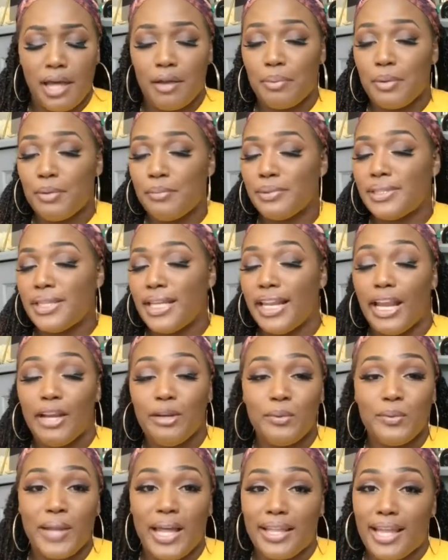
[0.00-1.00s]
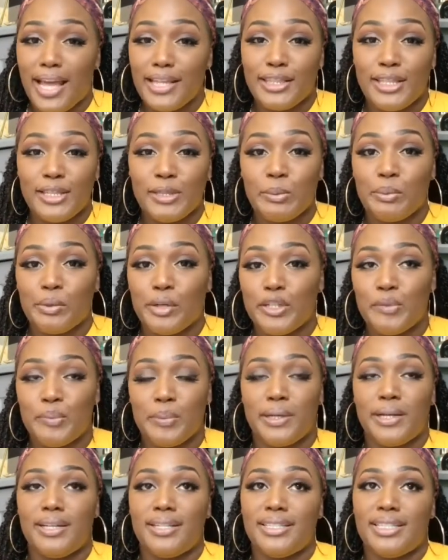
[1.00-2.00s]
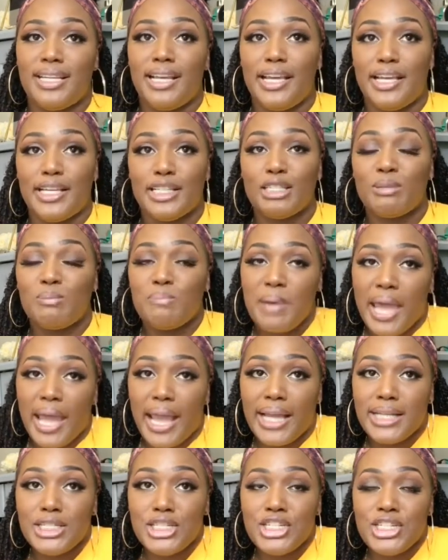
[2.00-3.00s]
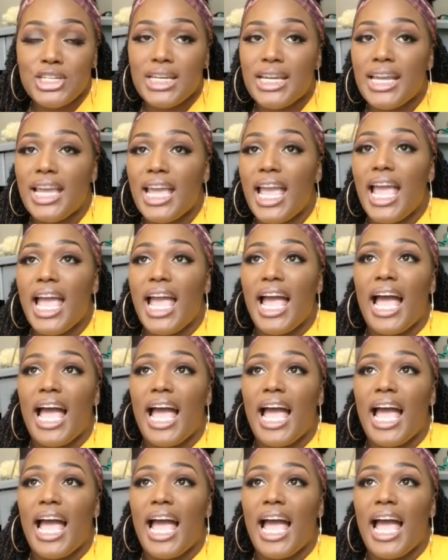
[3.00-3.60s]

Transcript: A lot of people say they do not like this brush because it is patchy.